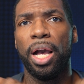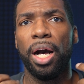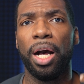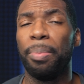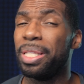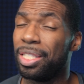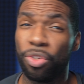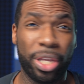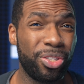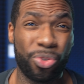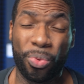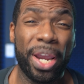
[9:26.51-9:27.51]

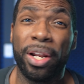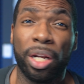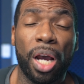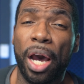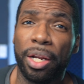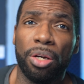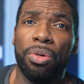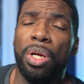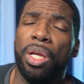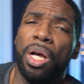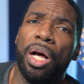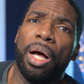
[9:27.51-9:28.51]
It's great on auto.
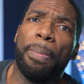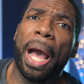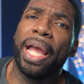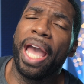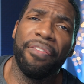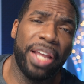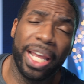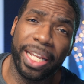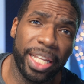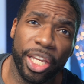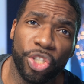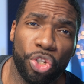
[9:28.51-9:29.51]
I haven't had
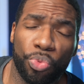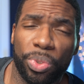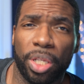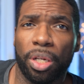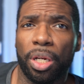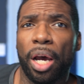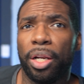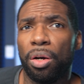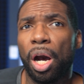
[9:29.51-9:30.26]
any issues with it on auto.